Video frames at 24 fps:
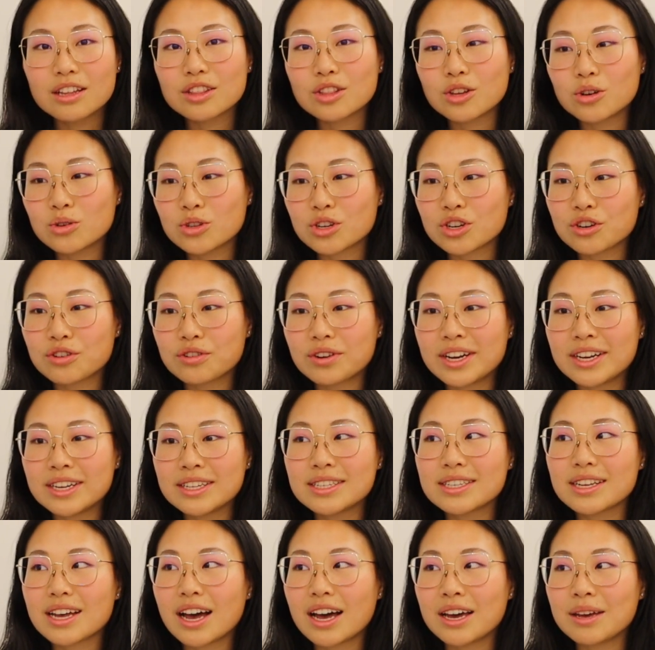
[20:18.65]
Those are
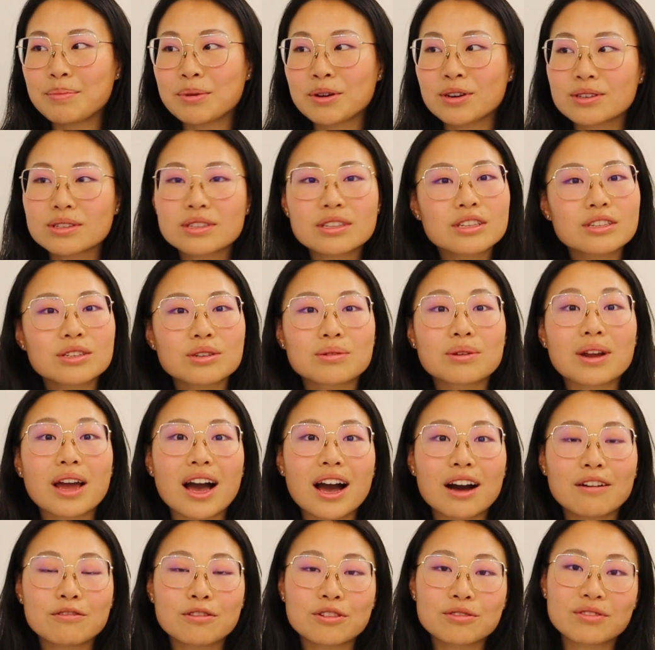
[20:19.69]
great. I personally don't
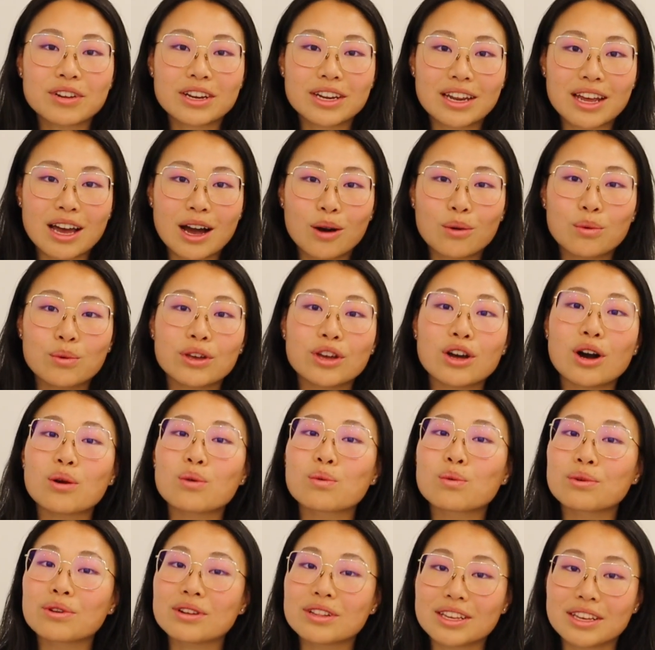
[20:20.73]
have one right now. We
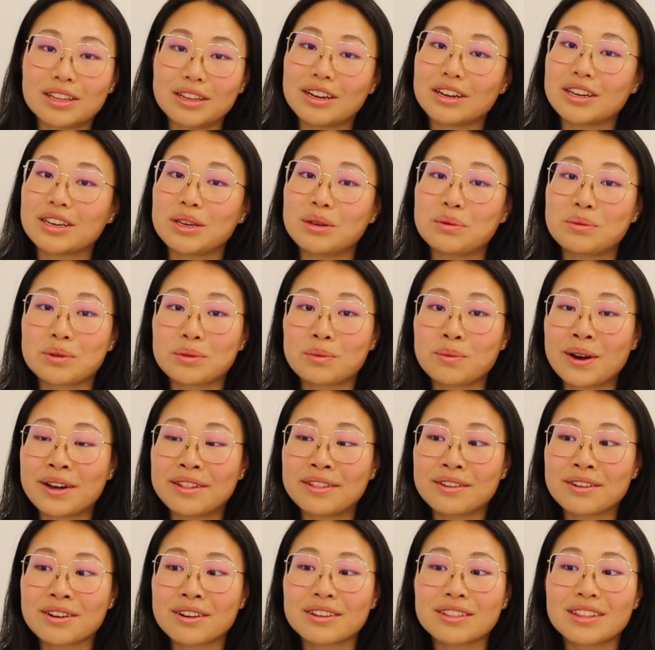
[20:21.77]
got really lucky with
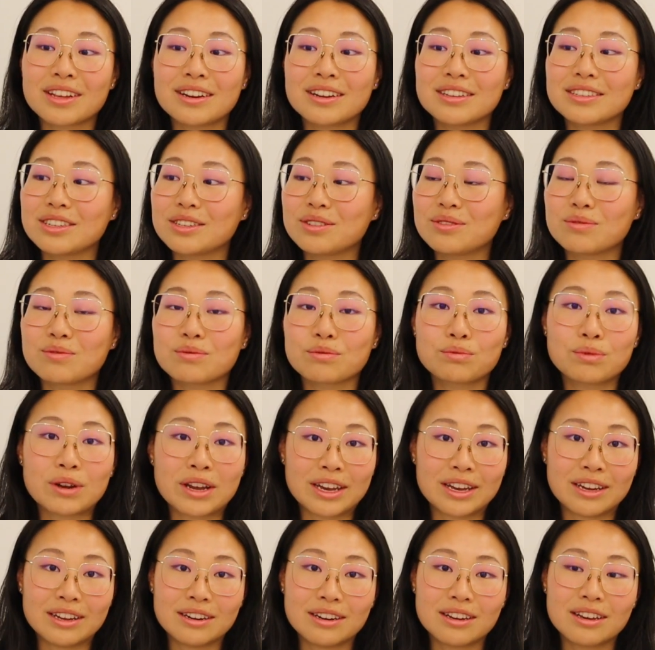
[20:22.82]
weather that it didn't
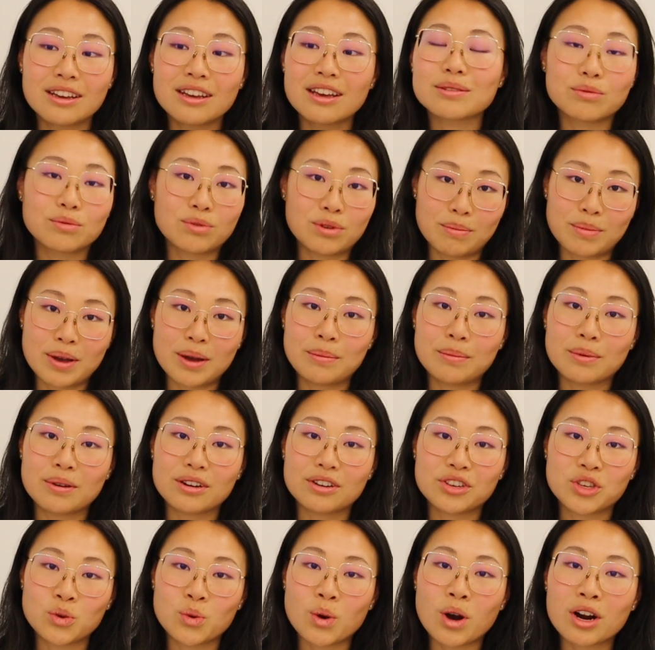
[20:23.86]
rain. Remember,
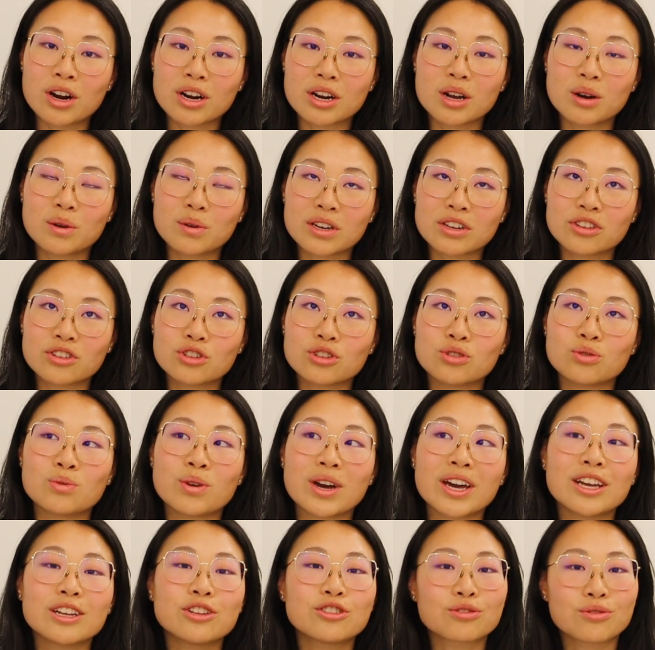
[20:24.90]
you are going to
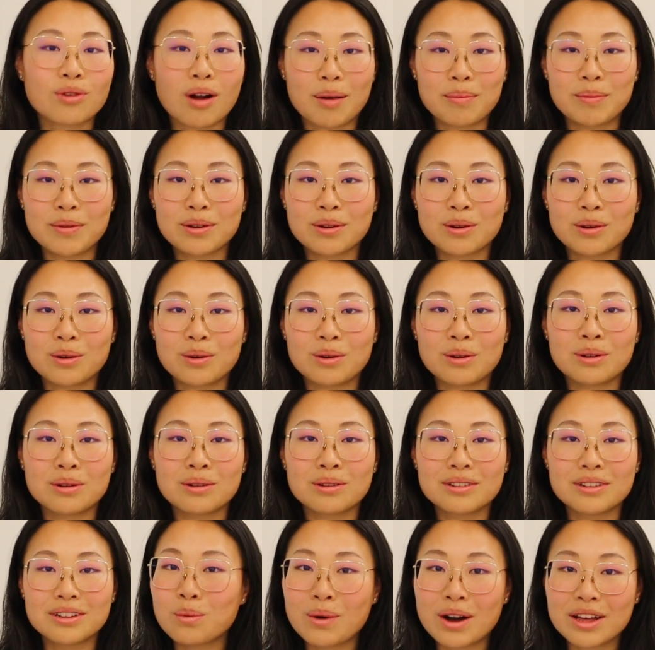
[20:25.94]
a
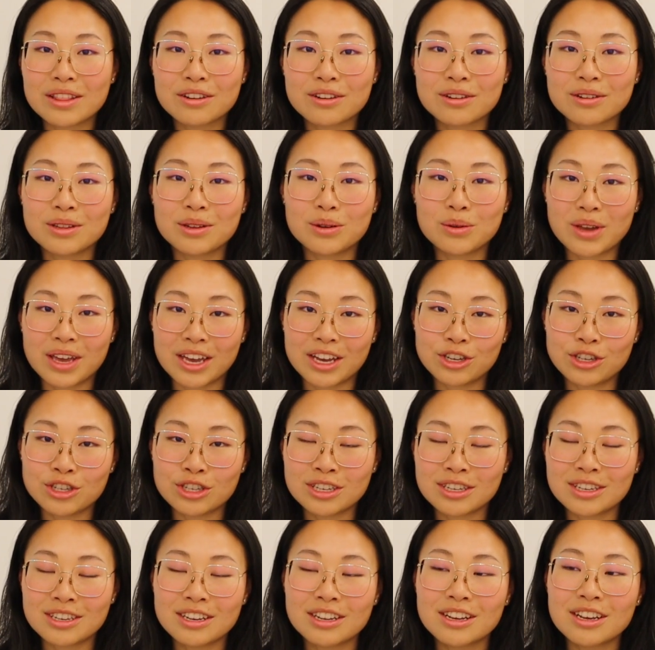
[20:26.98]
tropical weather
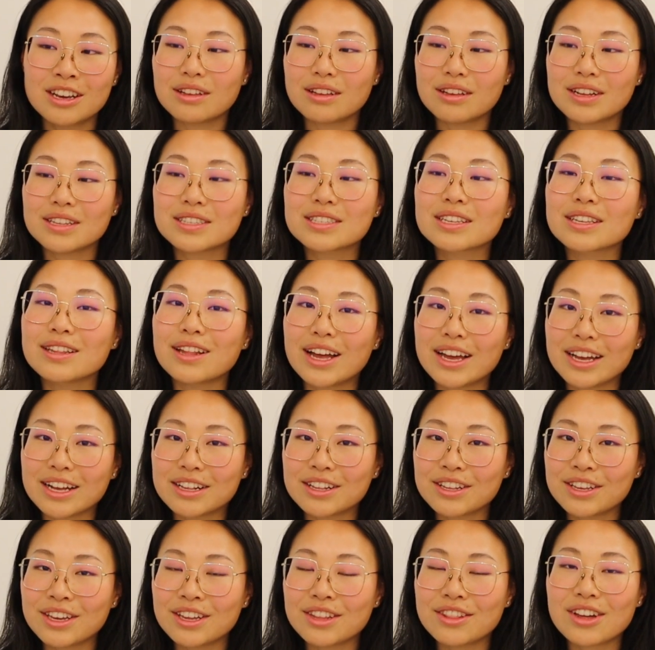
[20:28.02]
location. It's
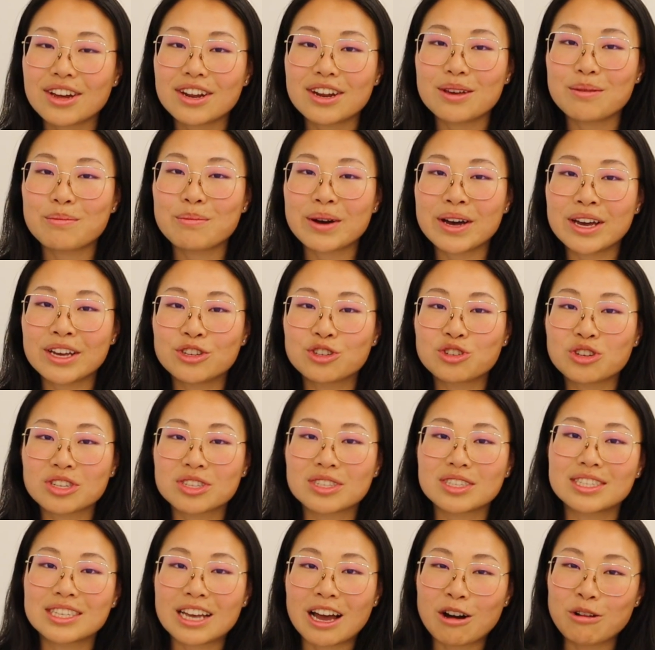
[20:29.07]
likely that it might
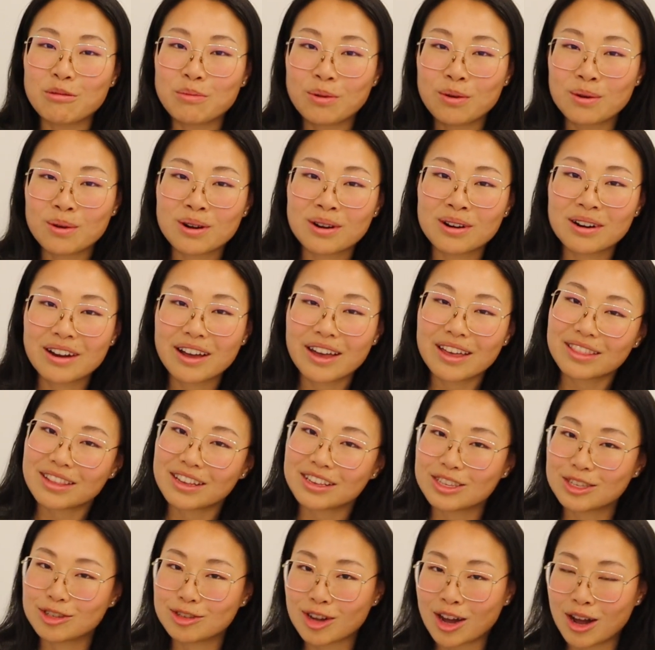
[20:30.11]
just downpour and
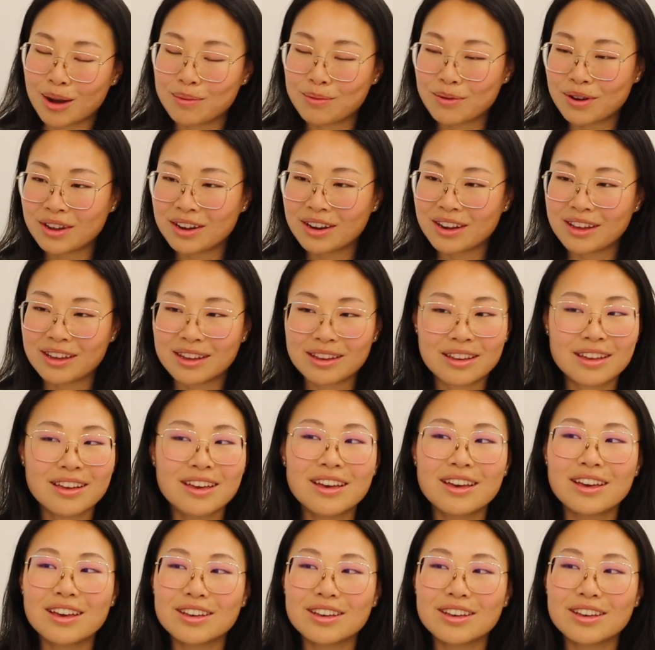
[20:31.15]
then stop raining.